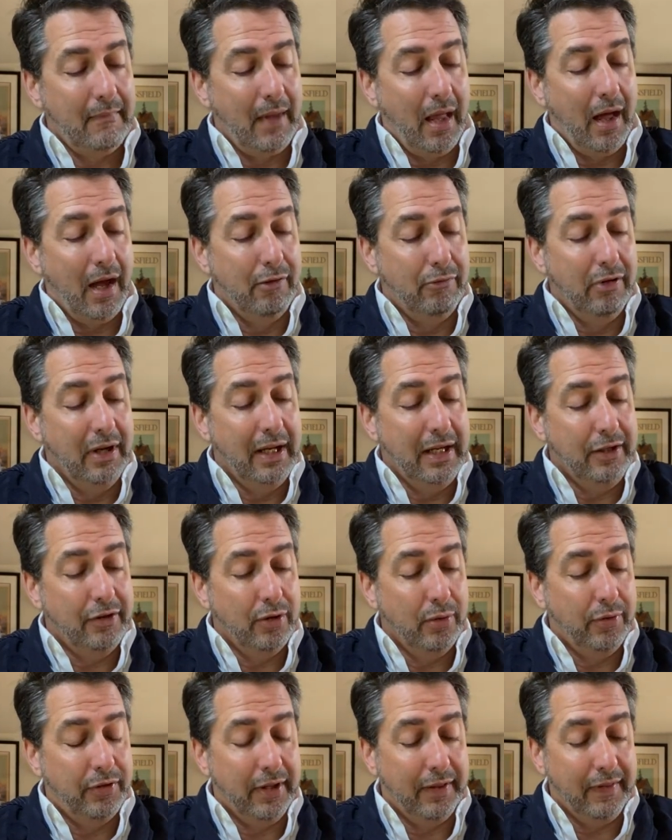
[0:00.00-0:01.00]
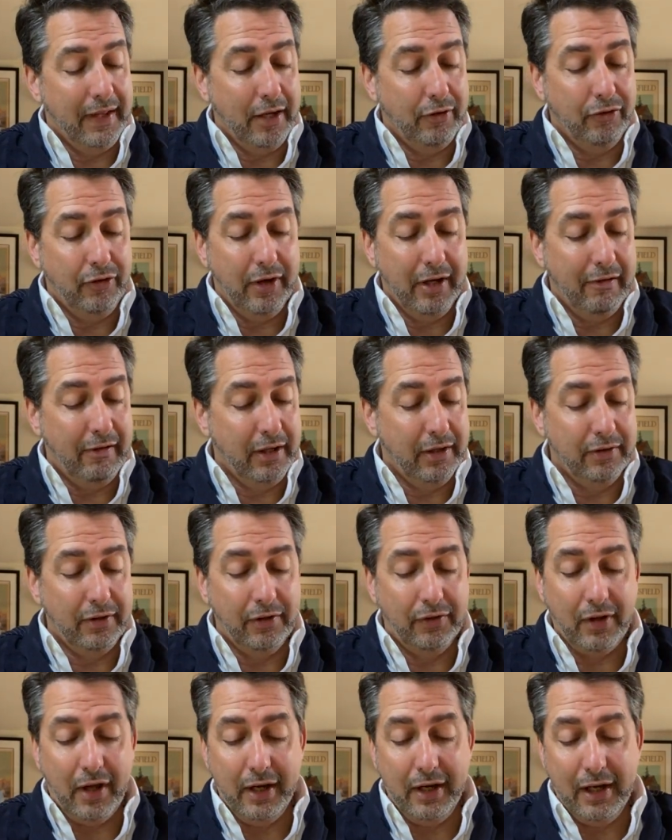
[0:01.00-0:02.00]
I really do think the engineering and
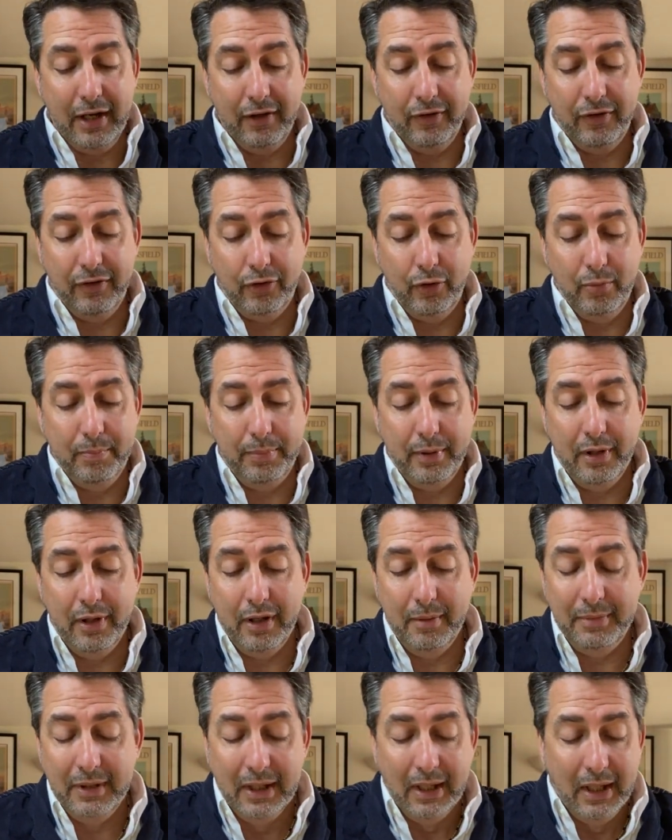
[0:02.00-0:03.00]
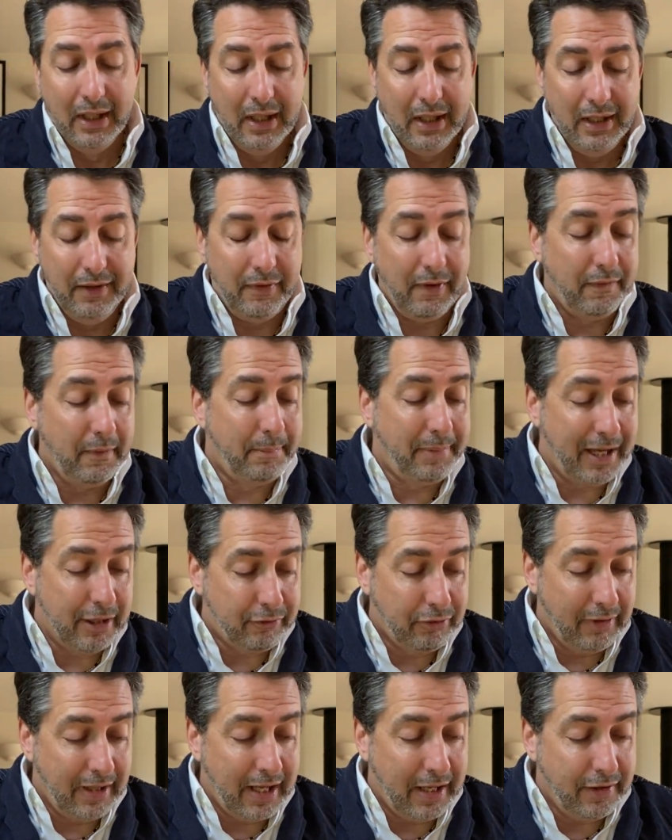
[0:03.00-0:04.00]
design it is superb. If you have a
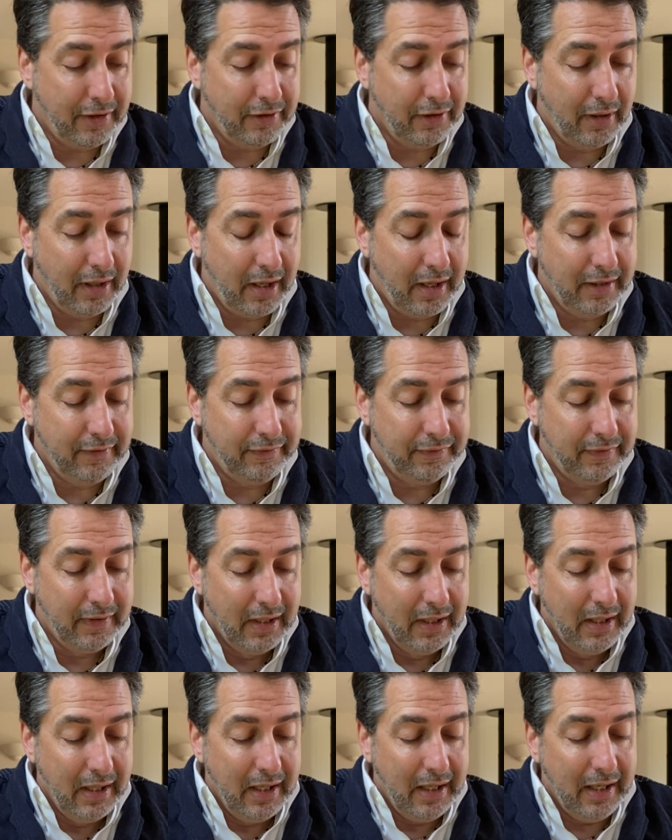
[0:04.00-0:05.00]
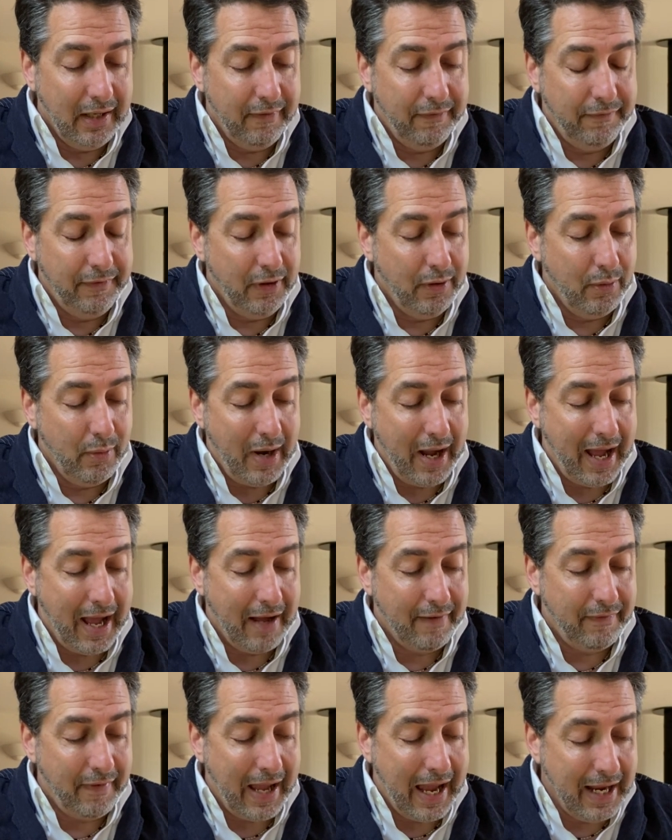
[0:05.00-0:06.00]
petrol head in your life, if you
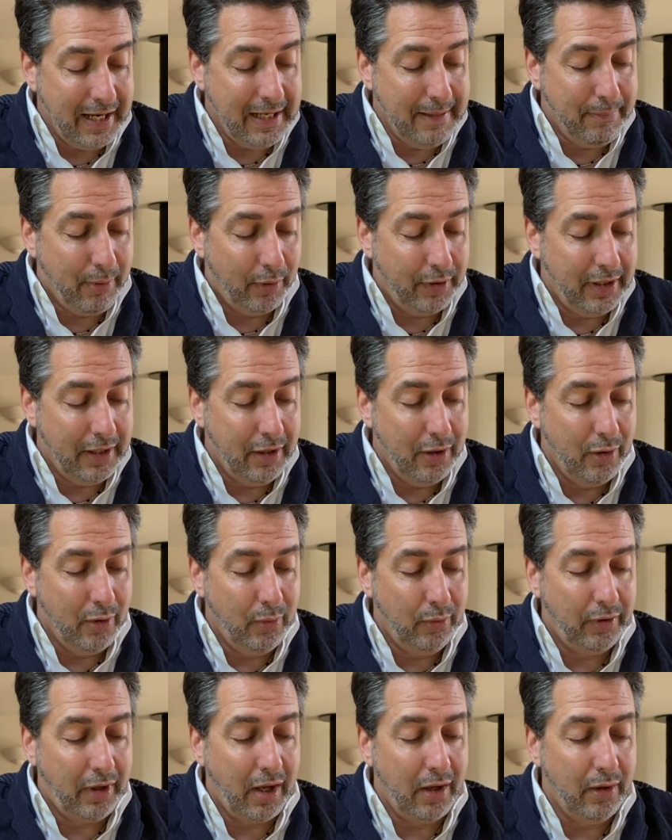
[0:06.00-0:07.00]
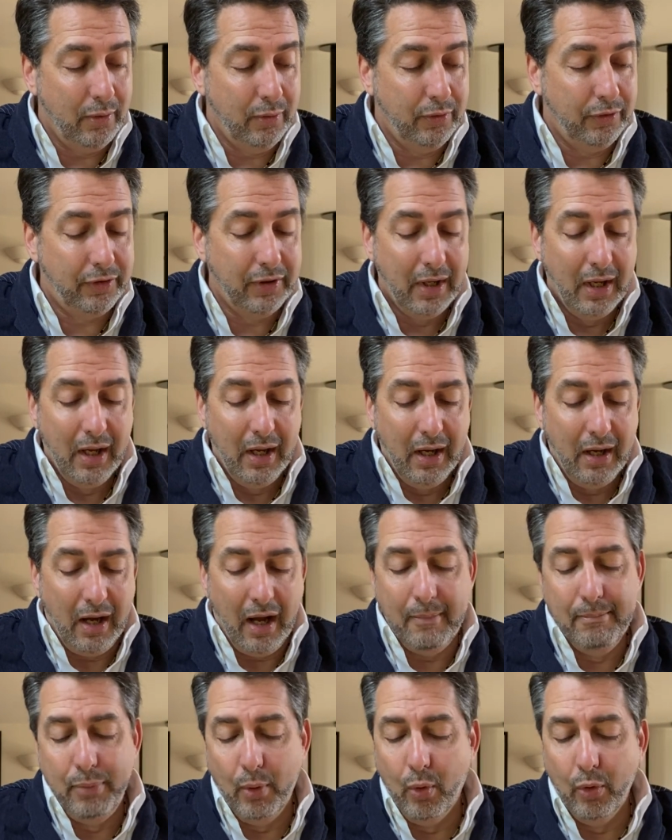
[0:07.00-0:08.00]
have anybody who goes,
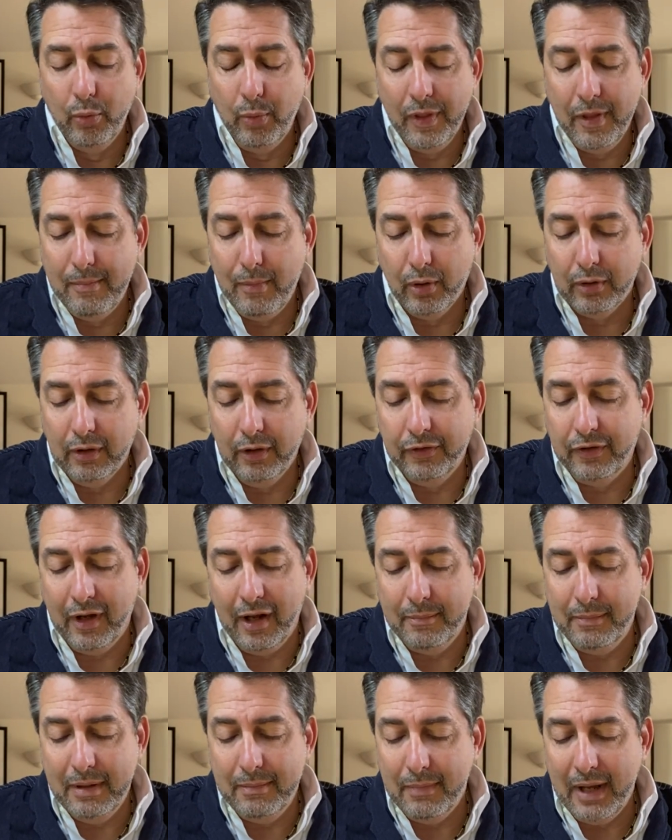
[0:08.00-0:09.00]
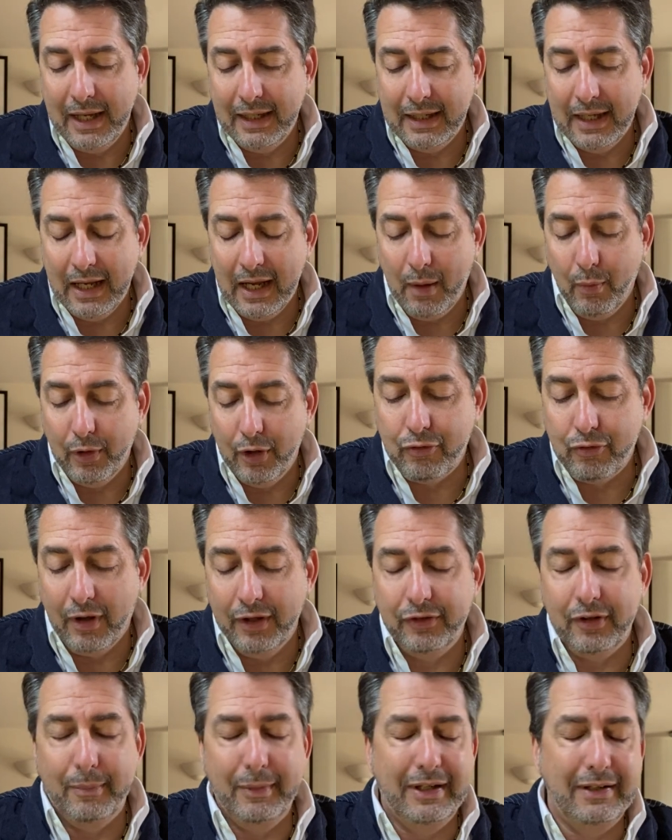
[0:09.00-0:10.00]
I'm bored with the models that I've been making, I try
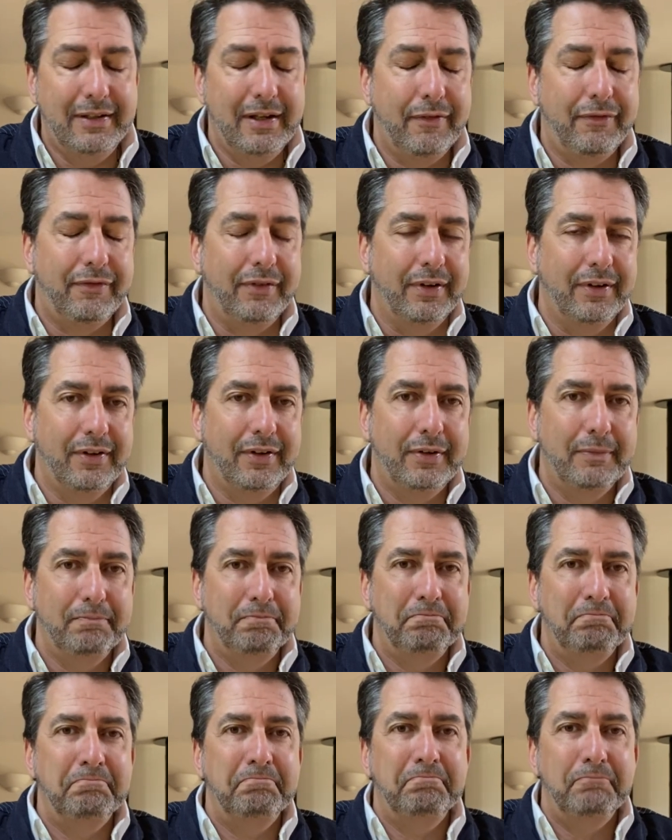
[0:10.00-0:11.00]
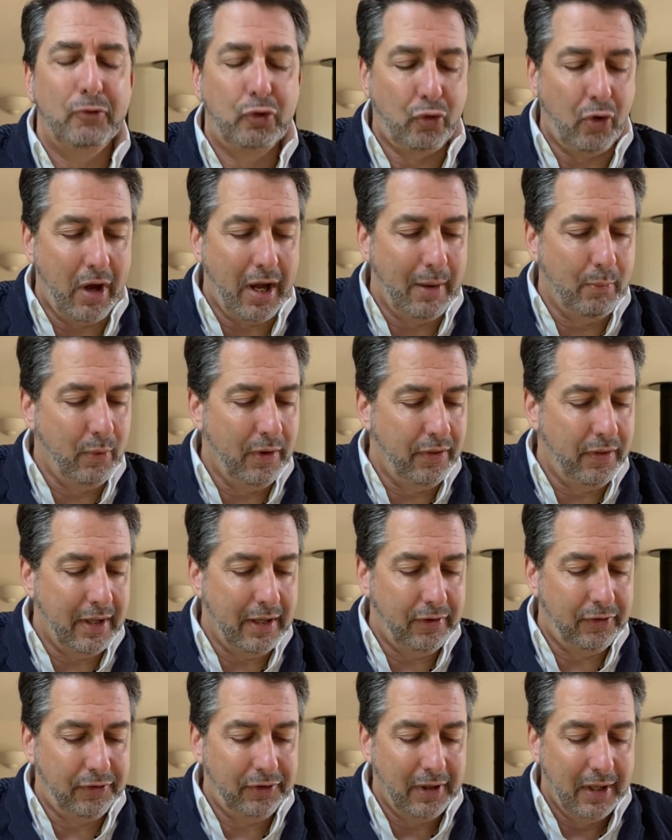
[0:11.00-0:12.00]
something different, try them with
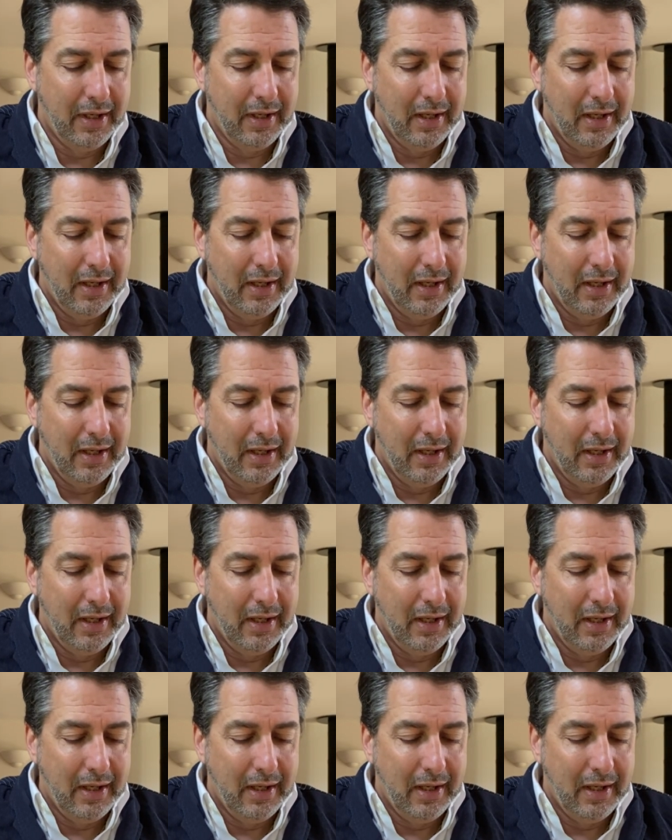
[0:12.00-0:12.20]
this.